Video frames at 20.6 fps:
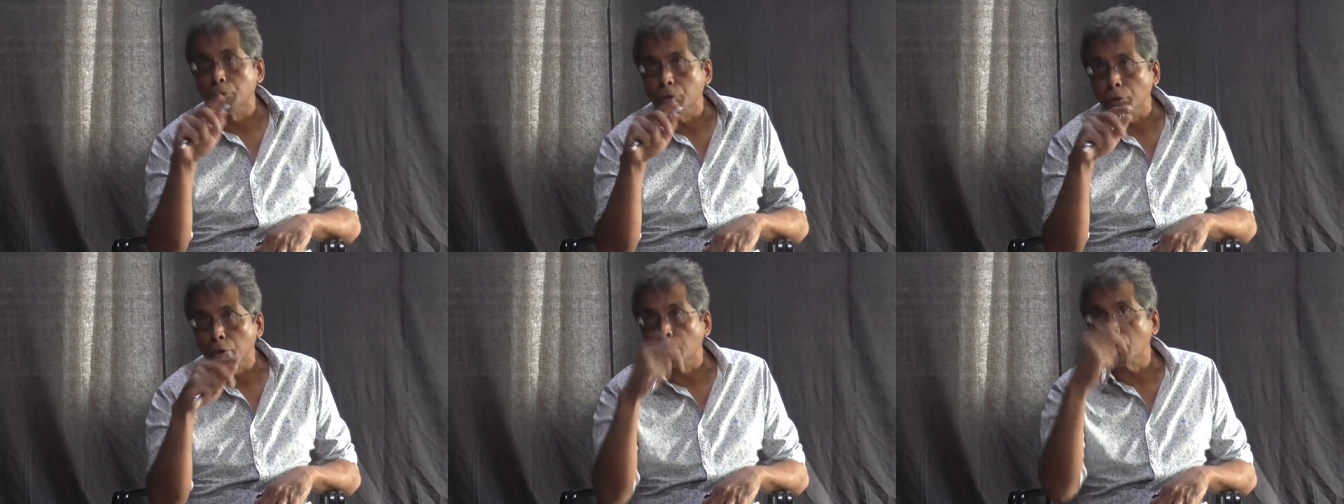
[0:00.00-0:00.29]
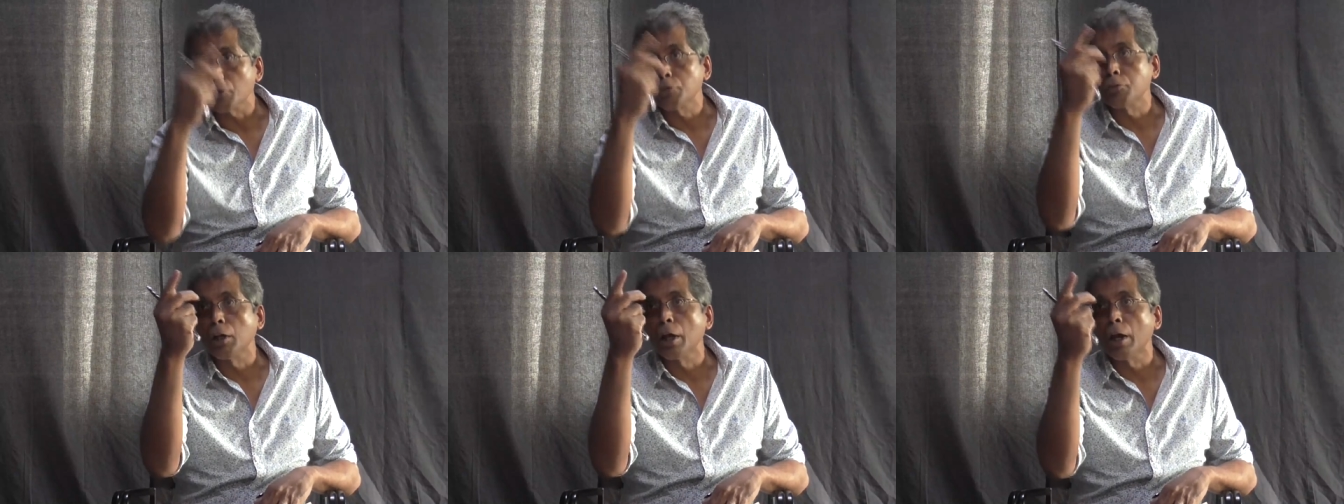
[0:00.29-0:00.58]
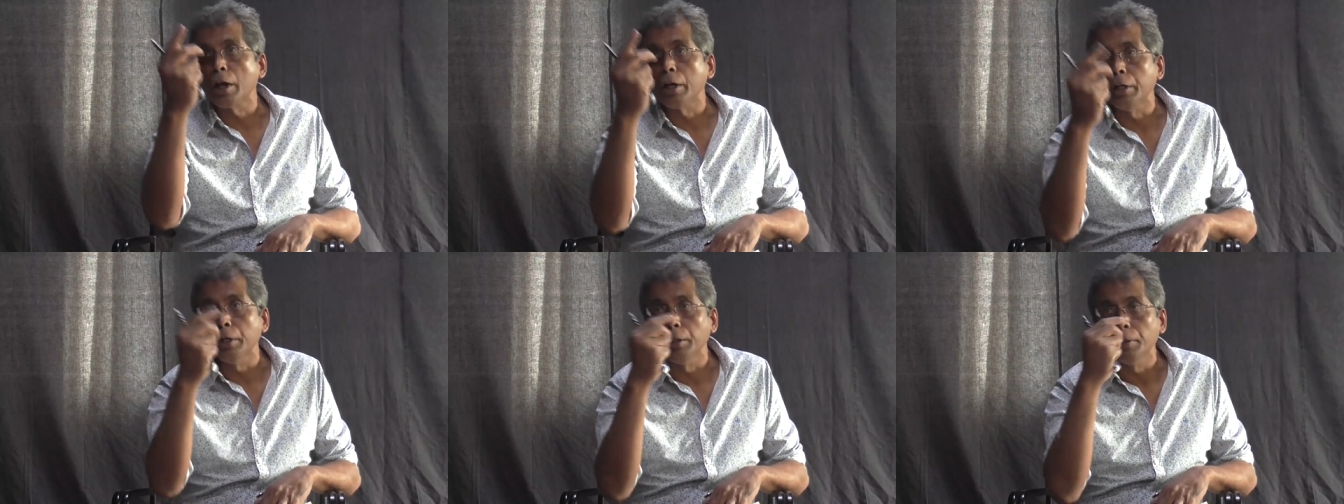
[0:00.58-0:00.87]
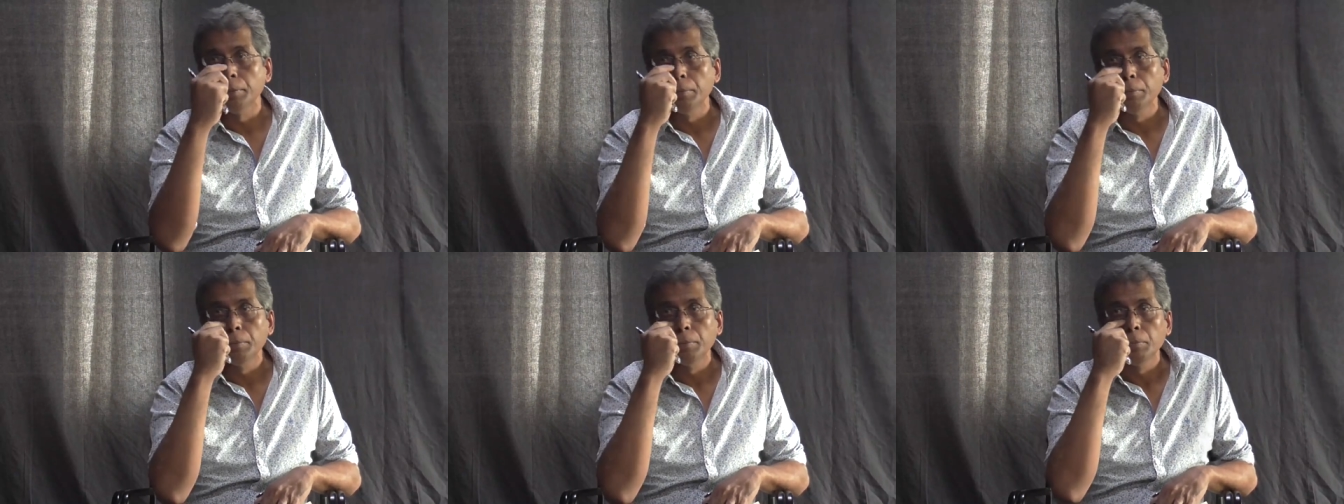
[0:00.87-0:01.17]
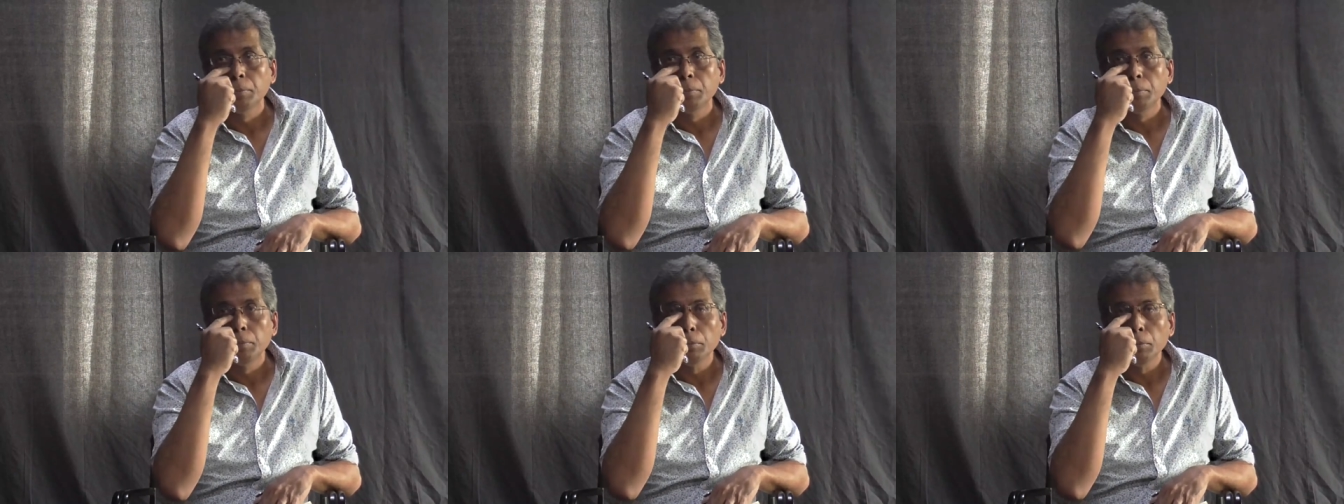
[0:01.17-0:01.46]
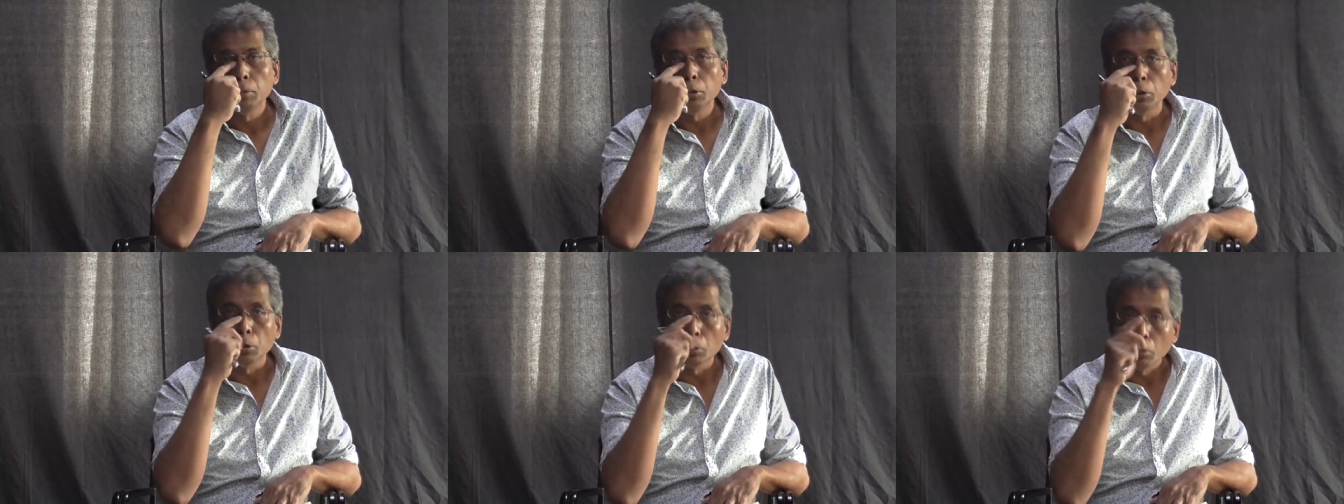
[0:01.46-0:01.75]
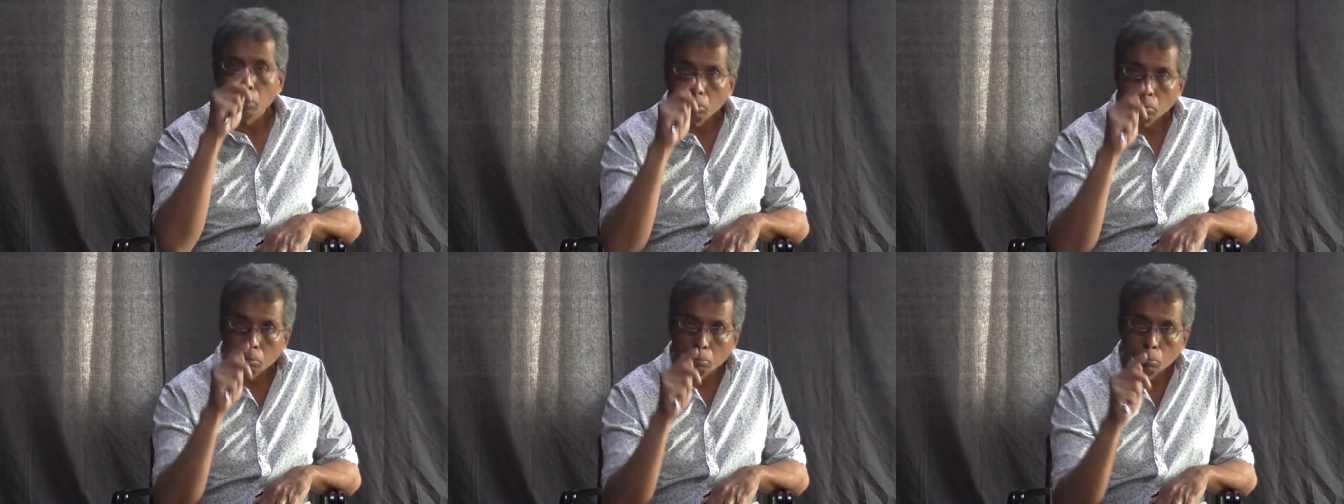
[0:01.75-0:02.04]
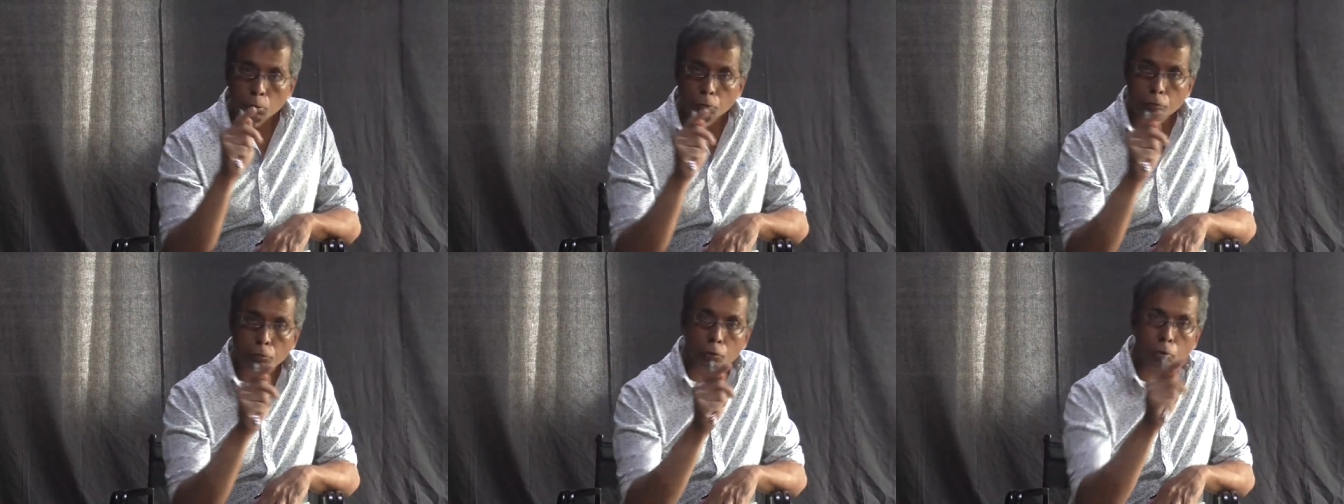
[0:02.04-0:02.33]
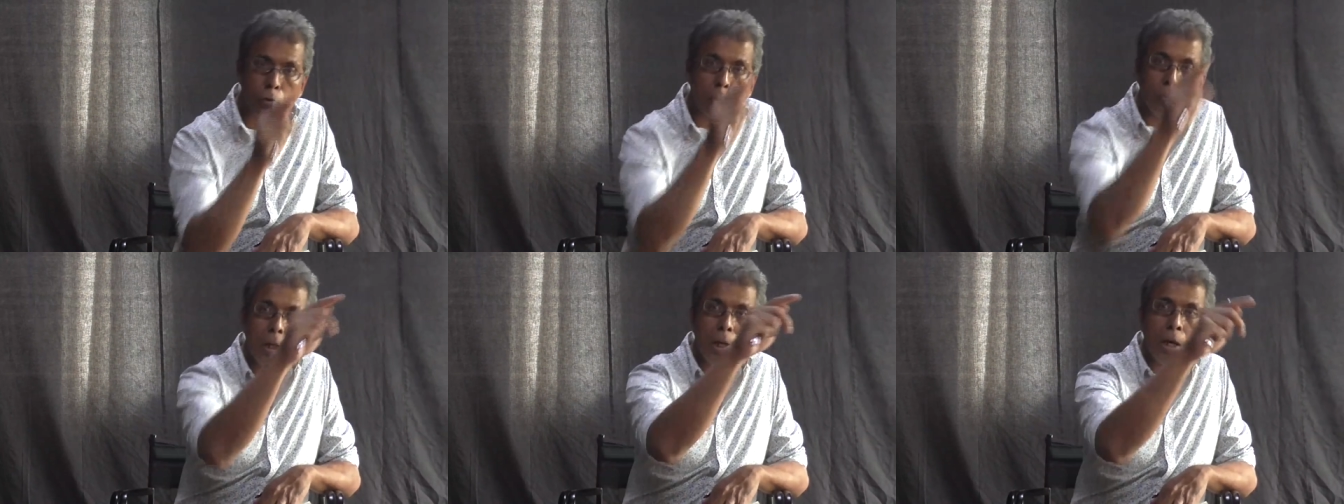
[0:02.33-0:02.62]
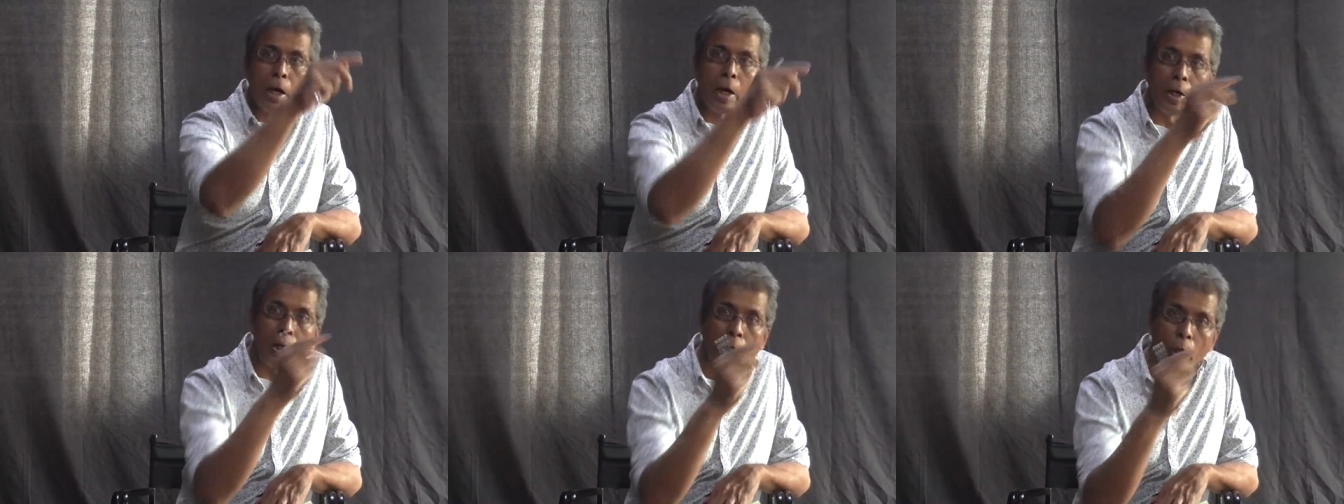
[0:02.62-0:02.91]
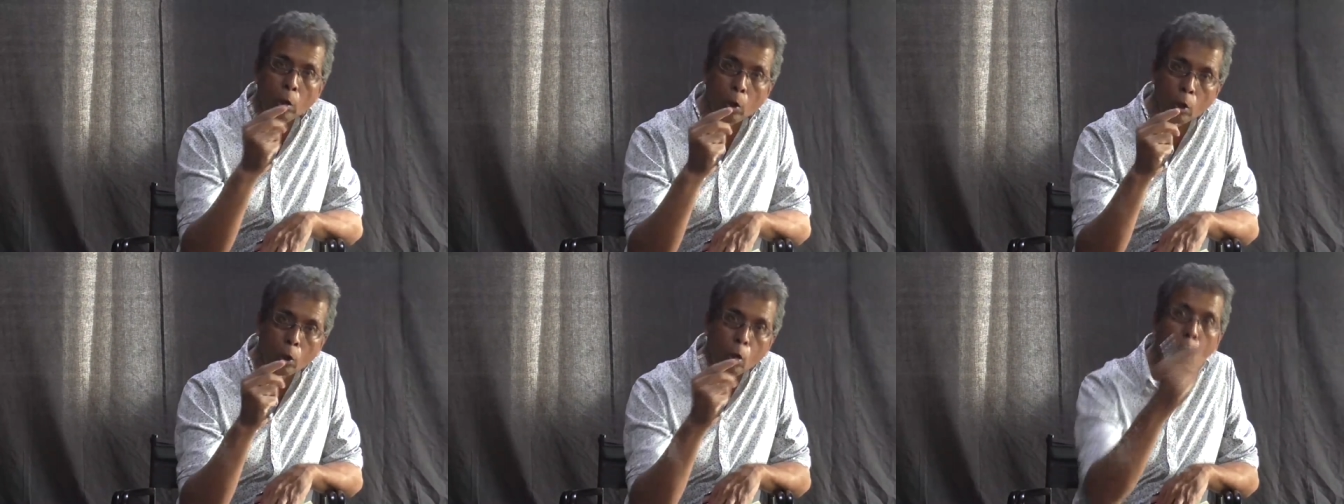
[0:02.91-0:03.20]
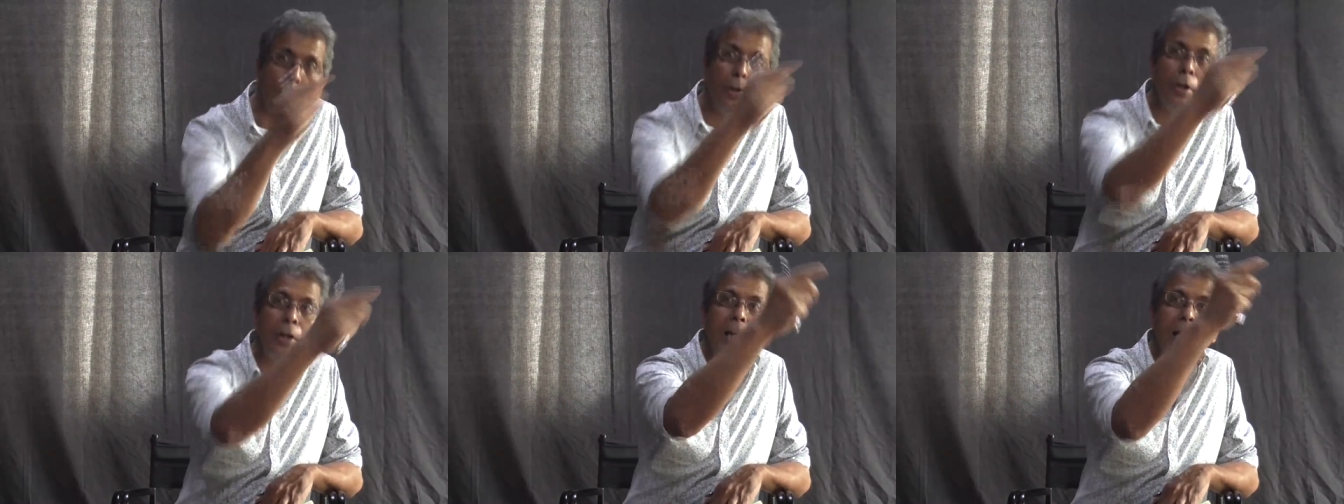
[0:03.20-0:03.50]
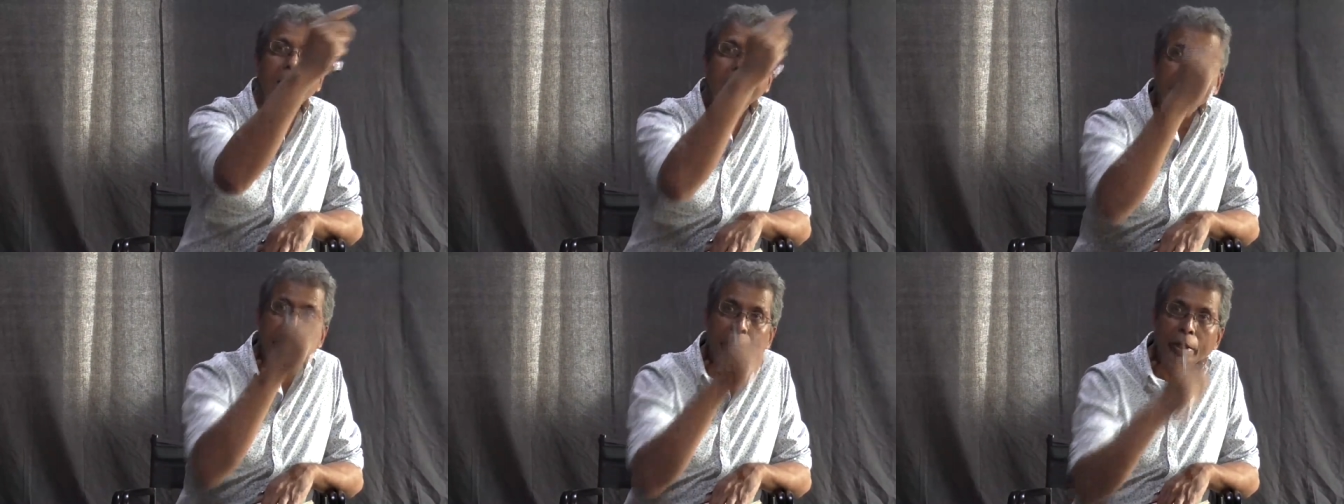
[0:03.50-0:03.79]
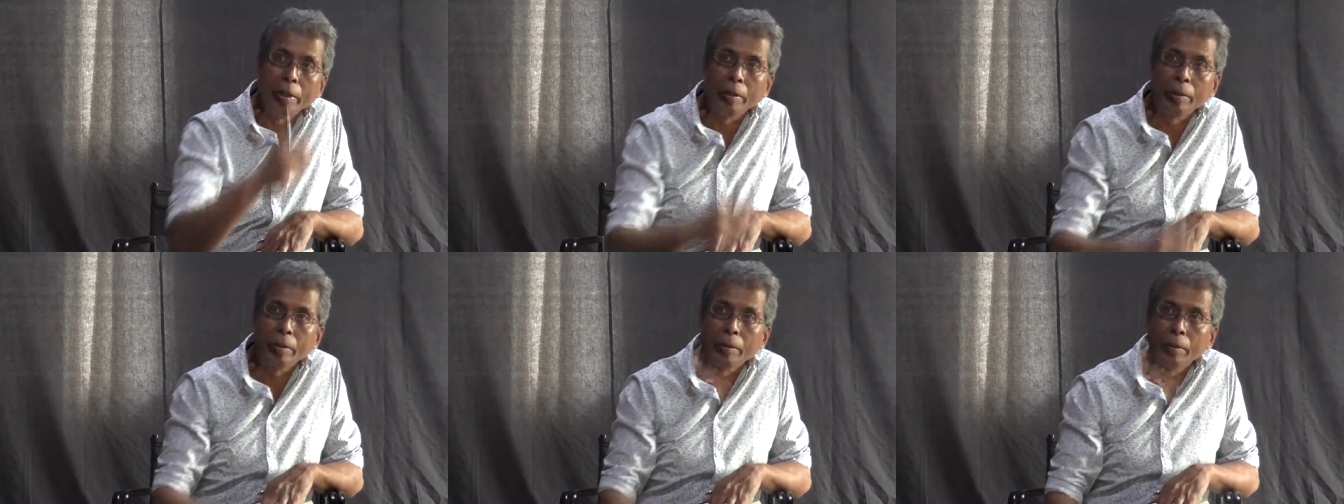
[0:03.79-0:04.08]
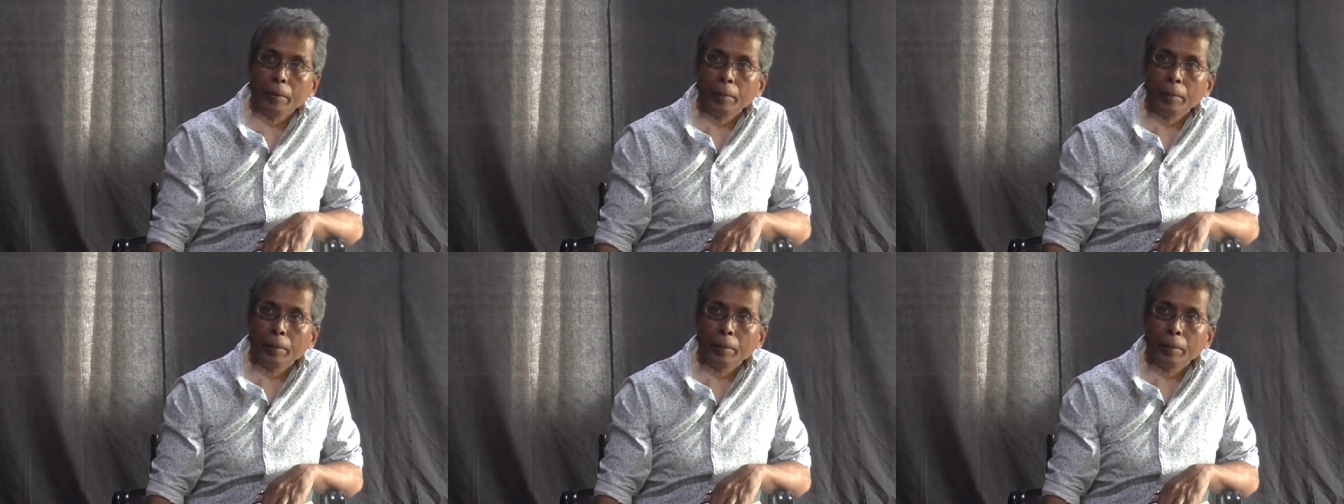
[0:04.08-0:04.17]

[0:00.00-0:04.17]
else, you cross a line, you move through a line or on a line.